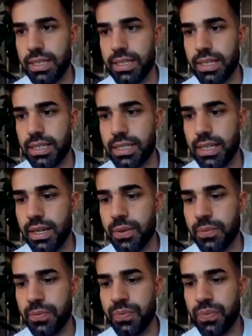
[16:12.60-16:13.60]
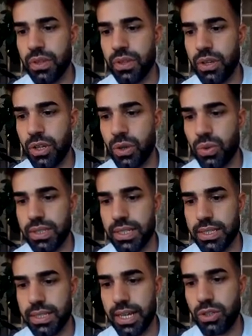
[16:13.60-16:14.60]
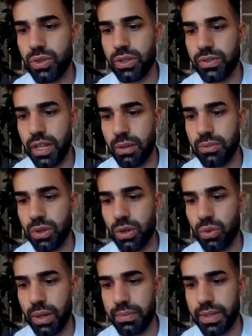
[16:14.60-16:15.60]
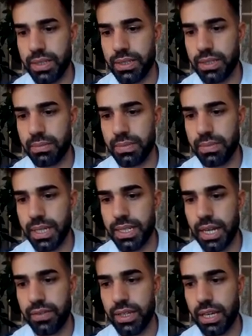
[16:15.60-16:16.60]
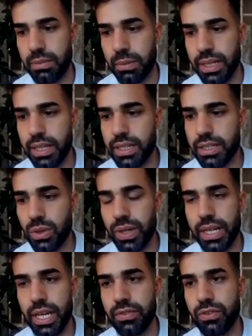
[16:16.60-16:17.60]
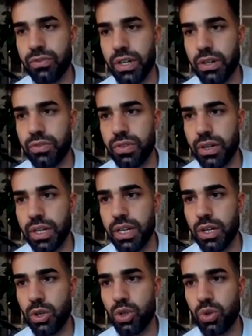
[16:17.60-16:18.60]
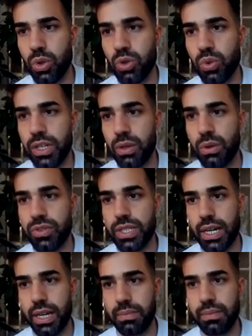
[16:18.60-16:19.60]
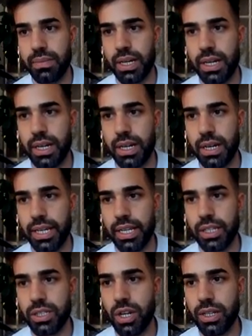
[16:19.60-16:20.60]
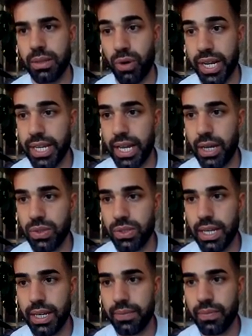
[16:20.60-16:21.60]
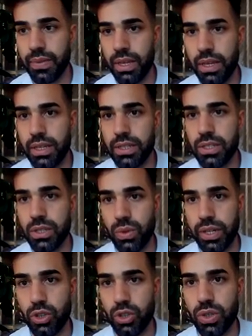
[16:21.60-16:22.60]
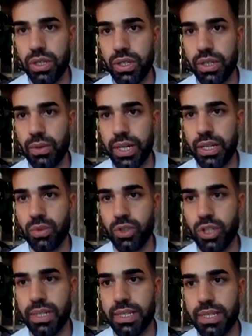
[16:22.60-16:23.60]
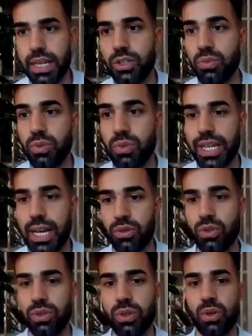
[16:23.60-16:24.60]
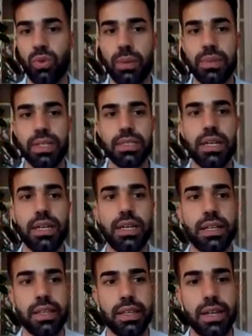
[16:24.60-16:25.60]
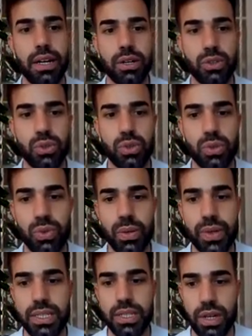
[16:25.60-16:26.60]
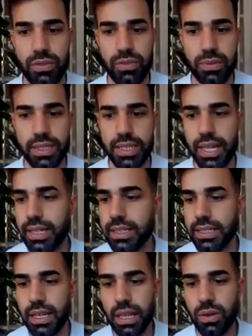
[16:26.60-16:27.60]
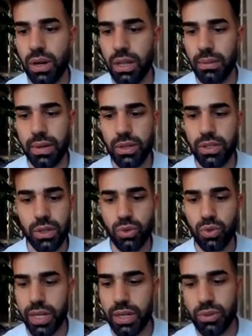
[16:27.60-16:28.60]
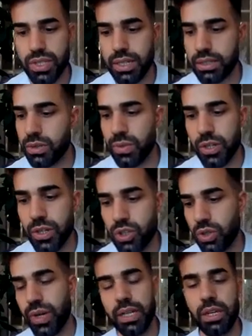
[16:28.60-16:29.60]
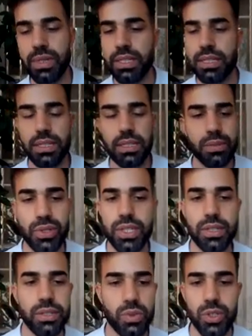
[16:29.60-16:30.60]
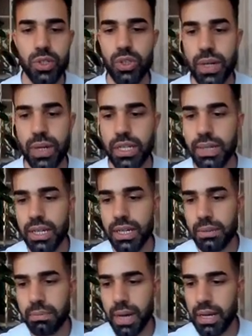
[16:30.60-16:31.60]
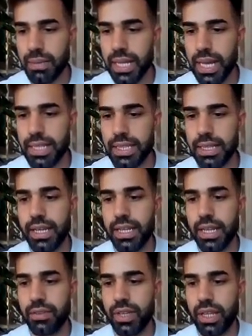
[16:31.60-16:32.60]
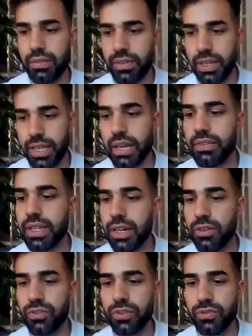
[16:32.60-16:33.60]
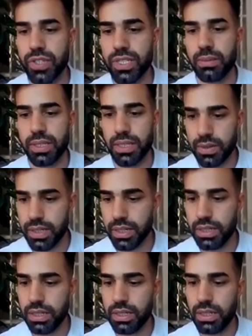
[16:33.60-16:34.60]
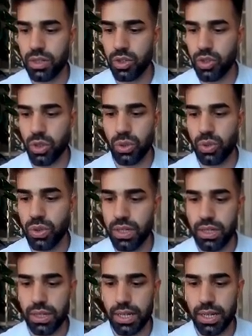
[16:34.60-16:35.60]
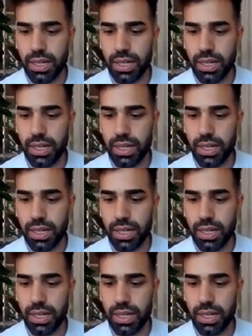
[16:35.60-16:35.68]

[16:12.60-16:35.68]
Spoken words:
as they say, decide to develop nuclear weapons because they have the capabilities, so we're going to have a very, very short window of time. It's called a breakout time. So should the Iranian regime decide to break out to nuclear weapons, they are 2 to 3 weeks away from it. And I can tell you all about, 20% enriched uranium and 60% enriched uranium. Bottom line is that they have enough fissile material to